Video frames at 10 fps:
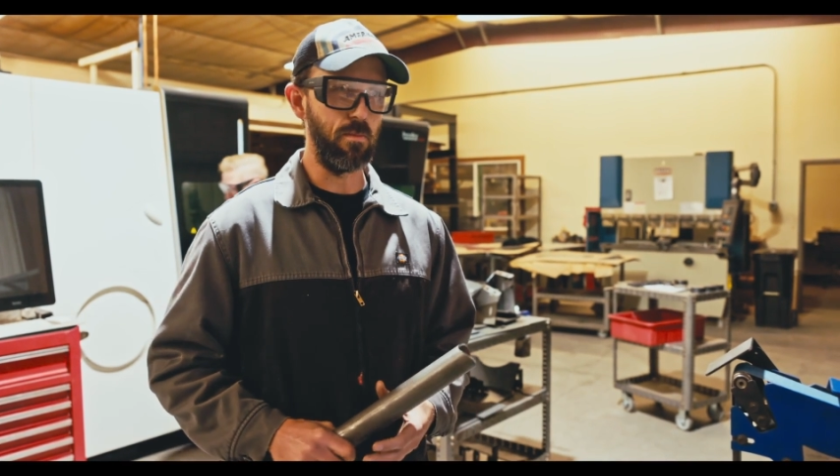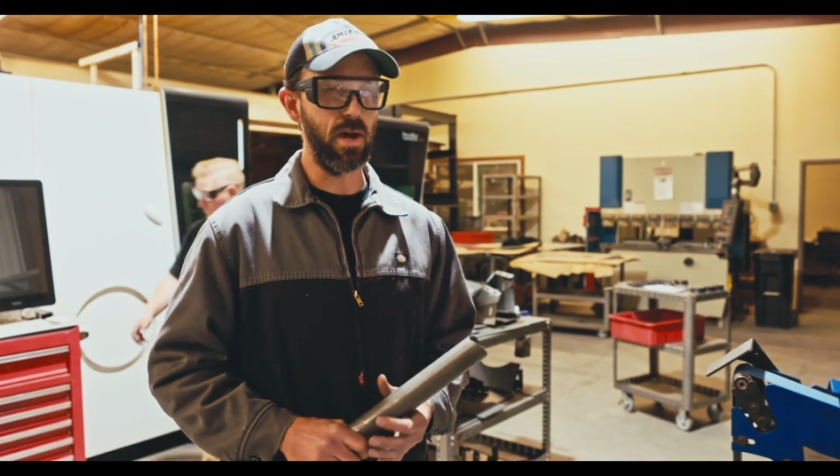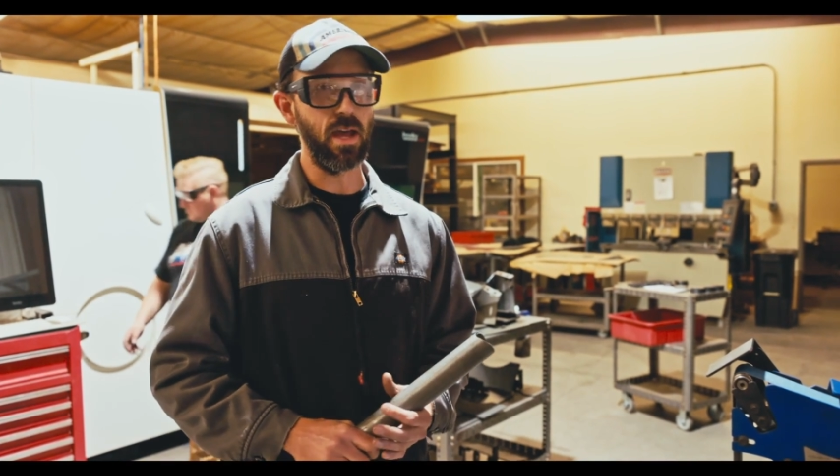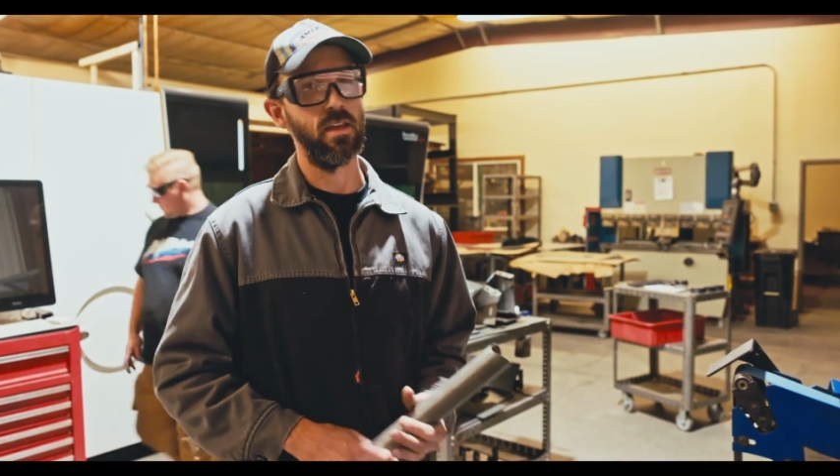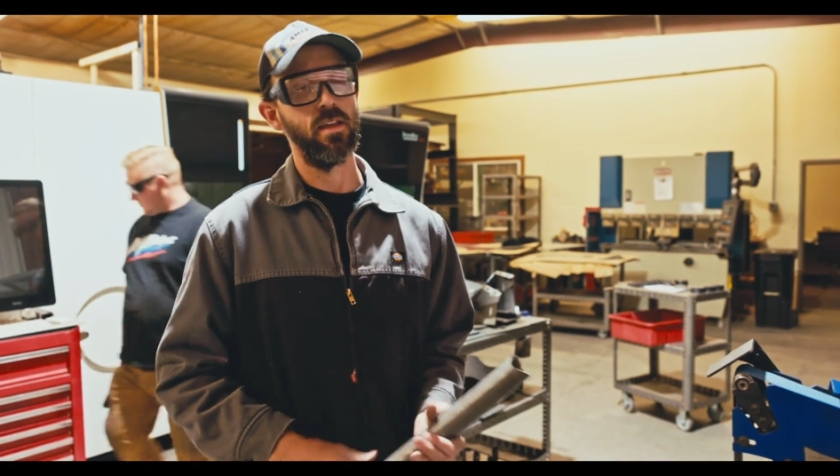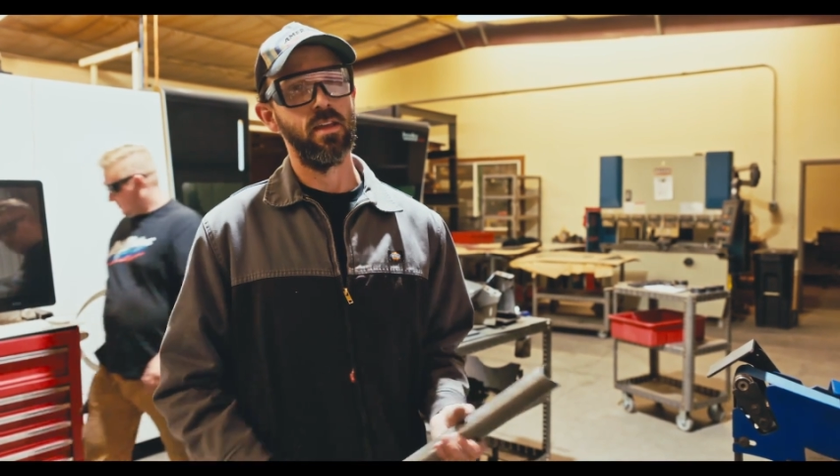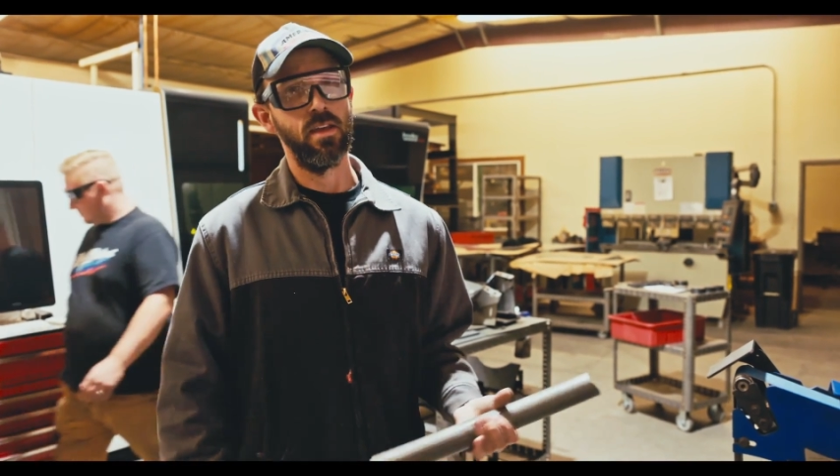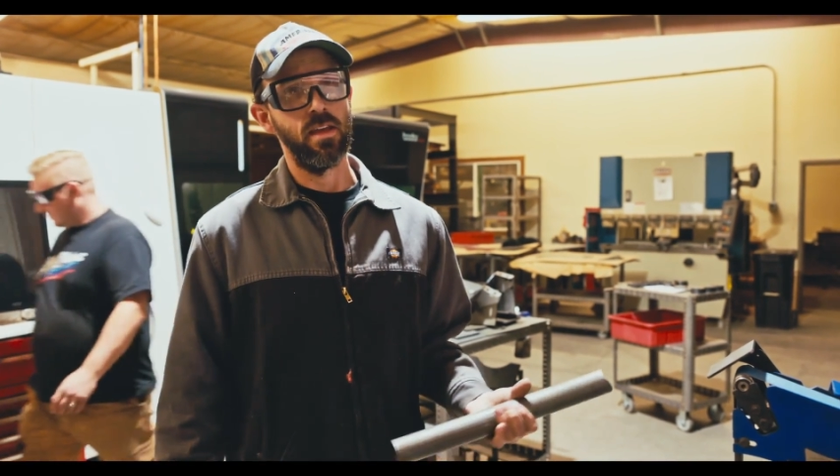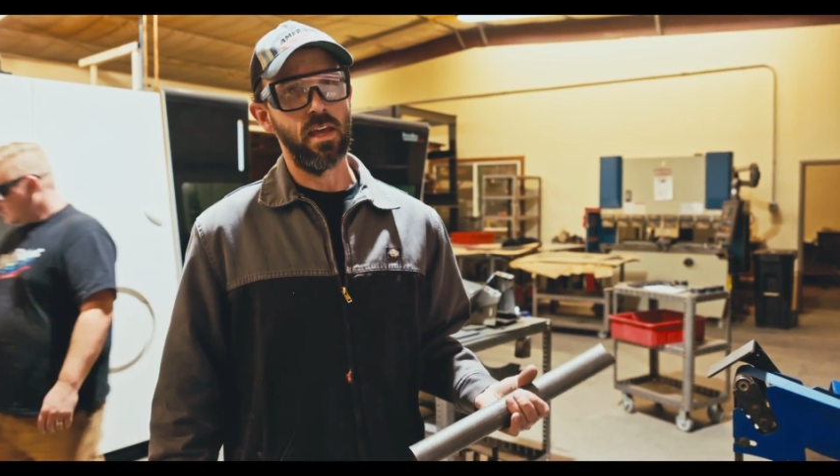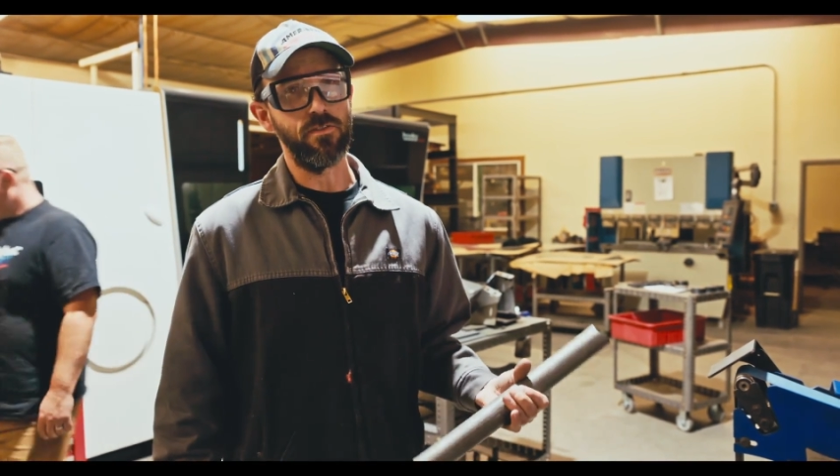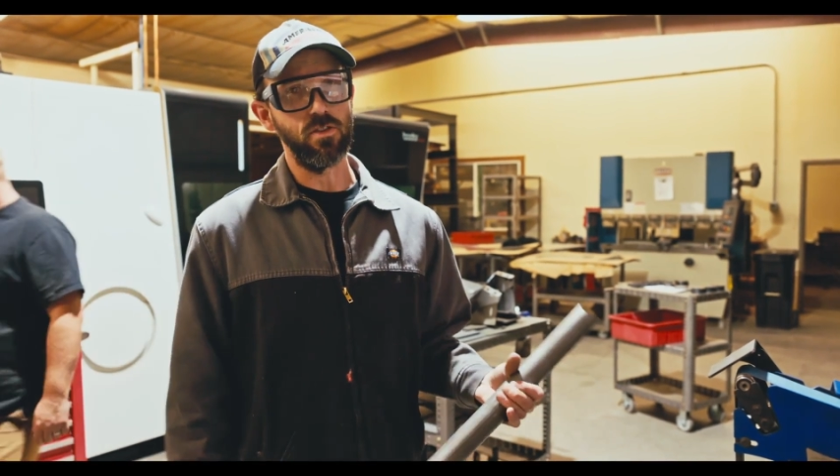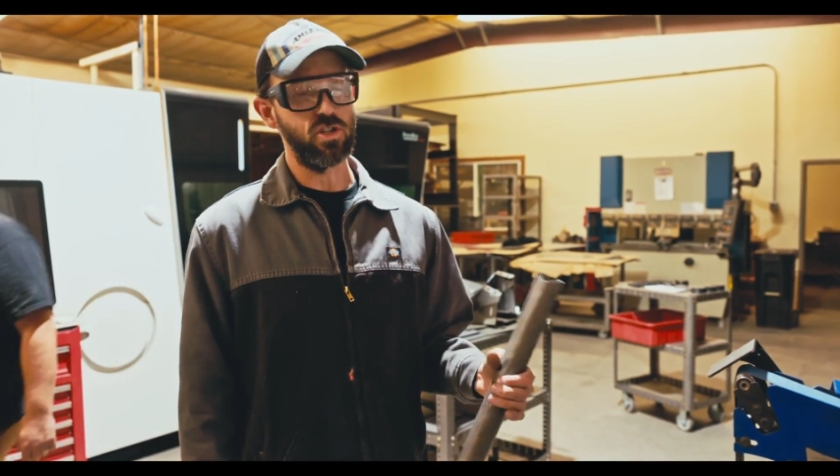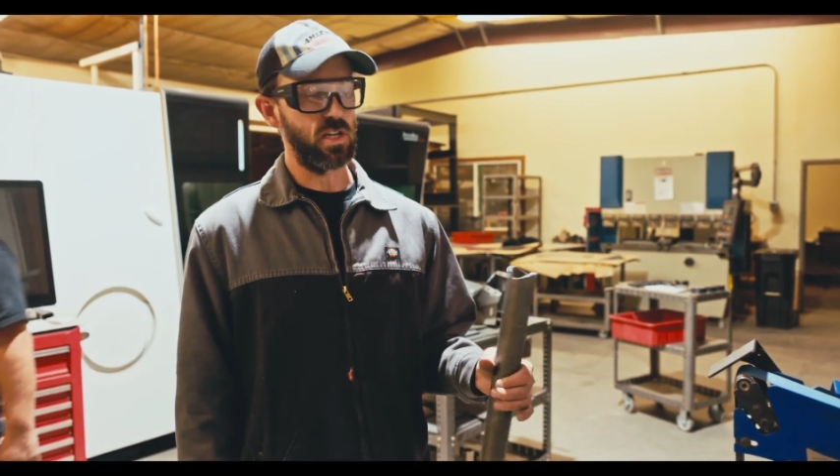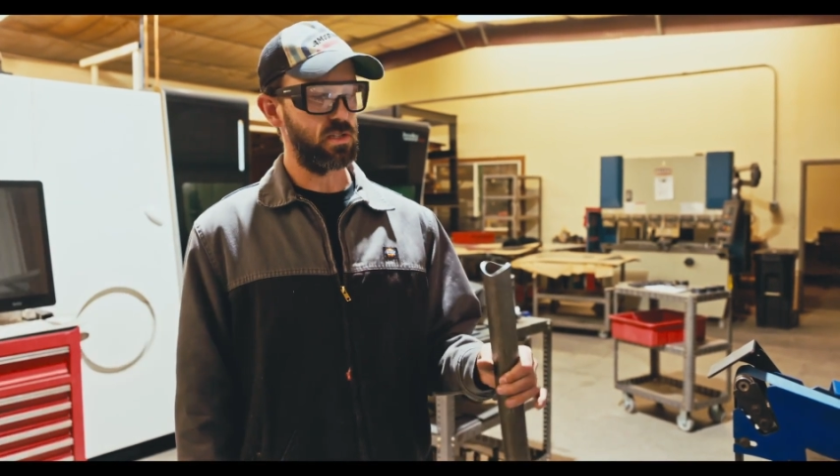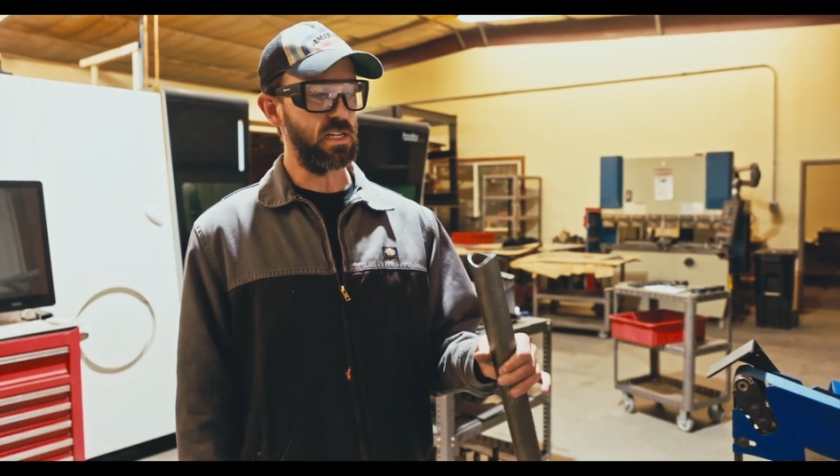But if you
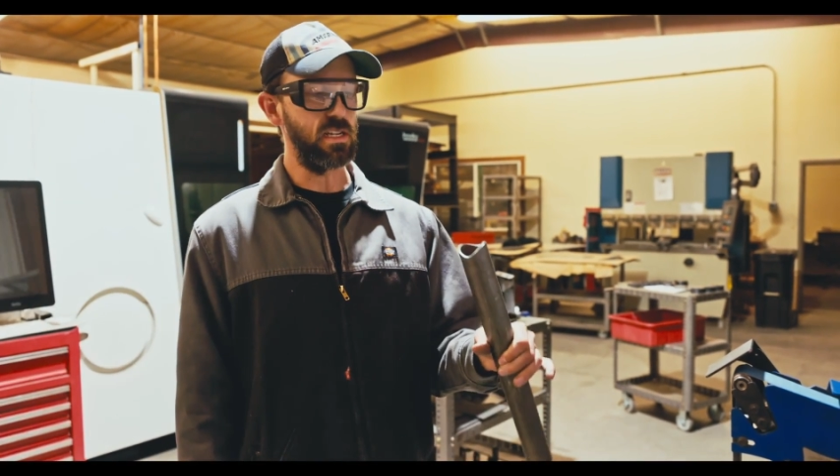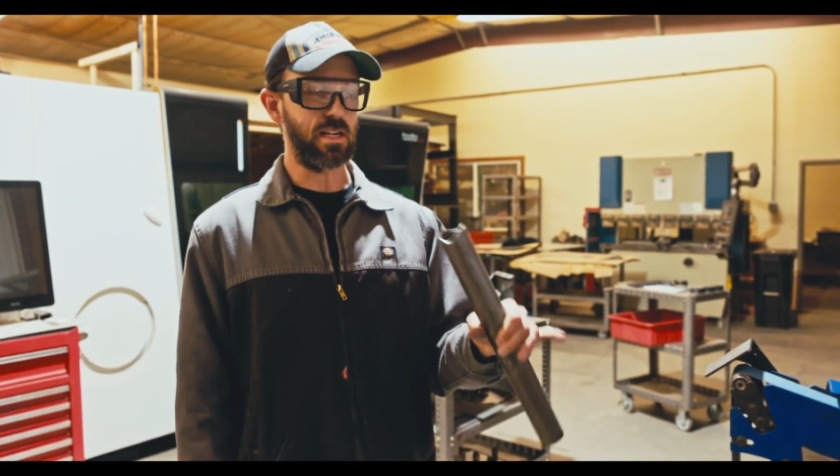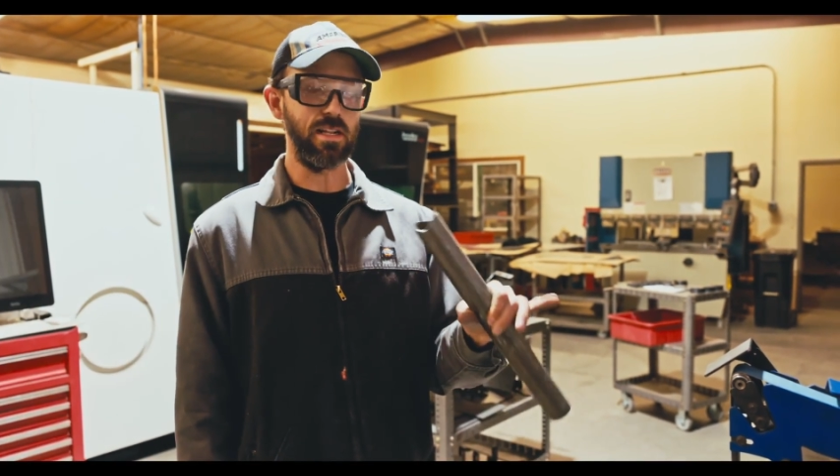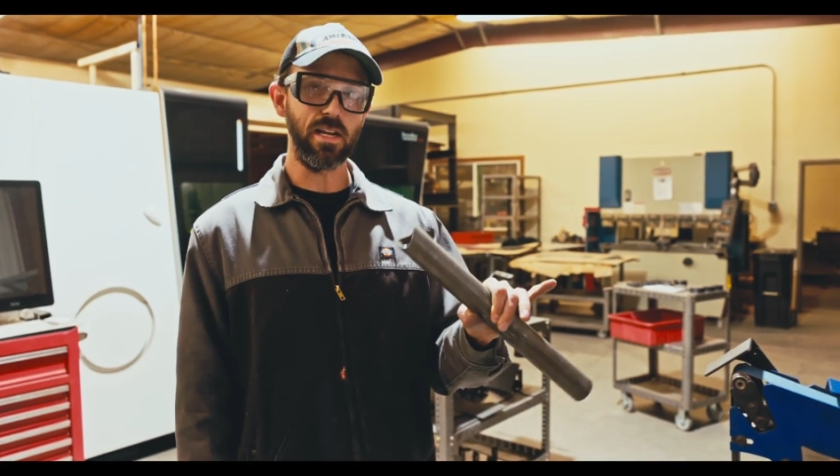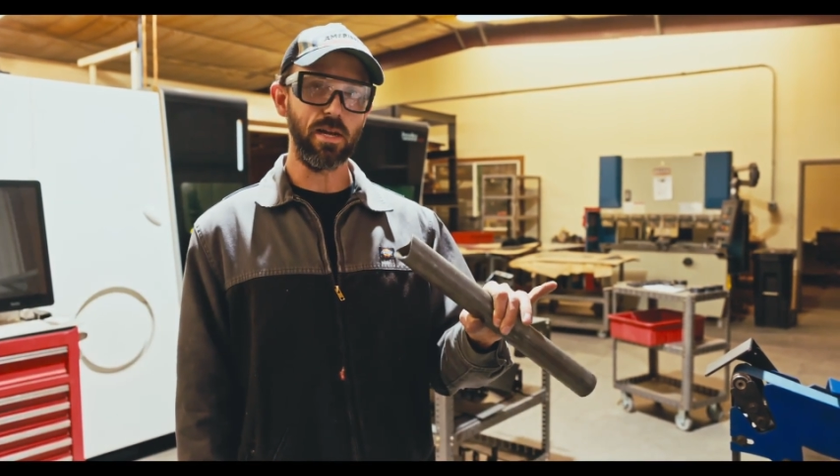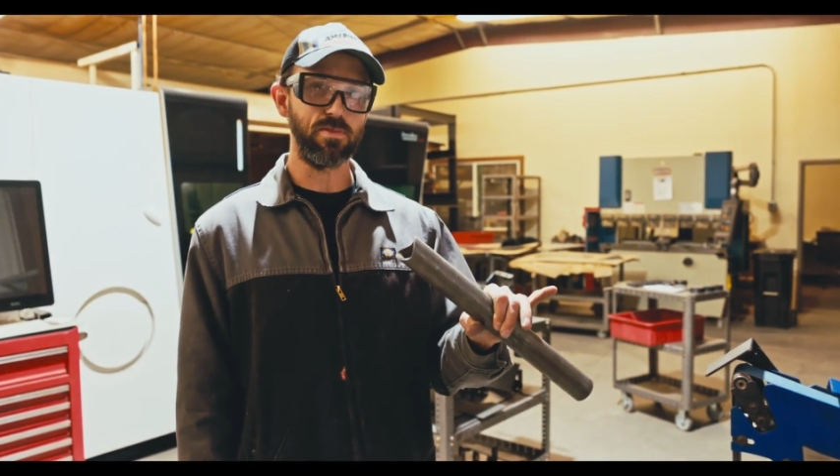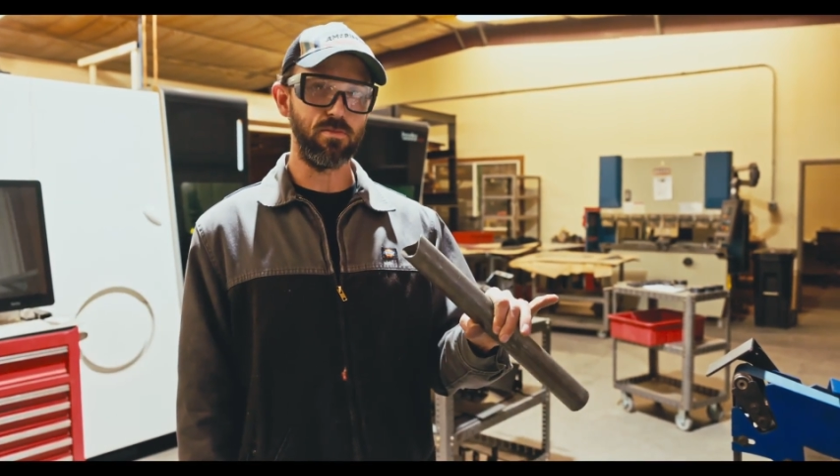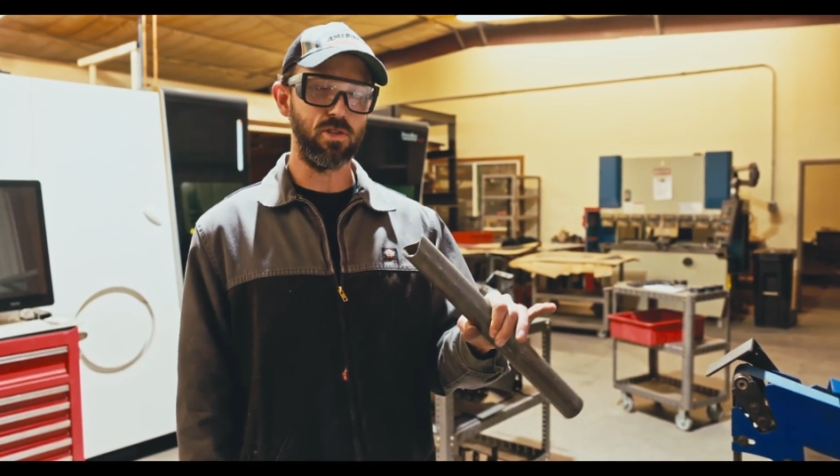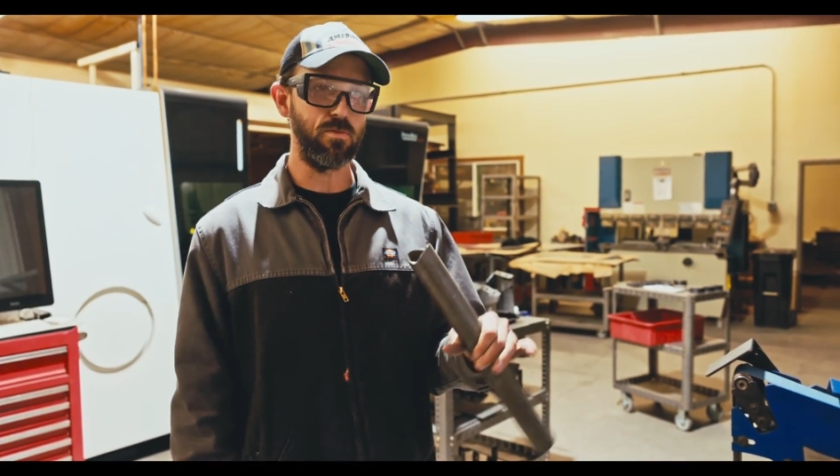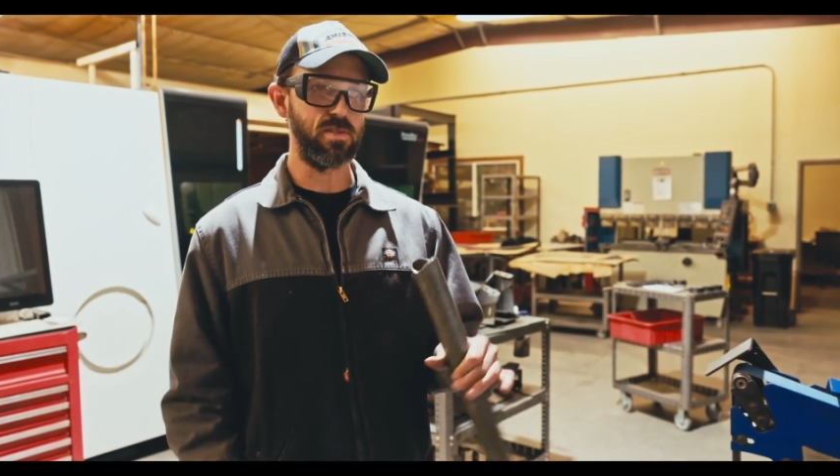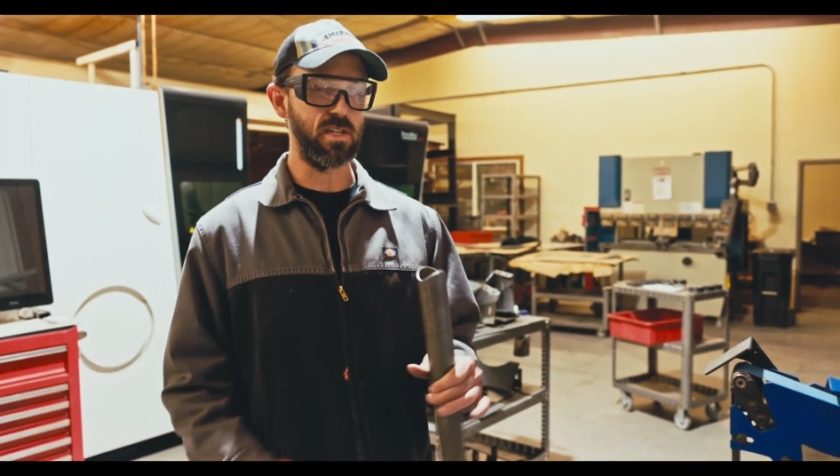just need to clean up some tubes,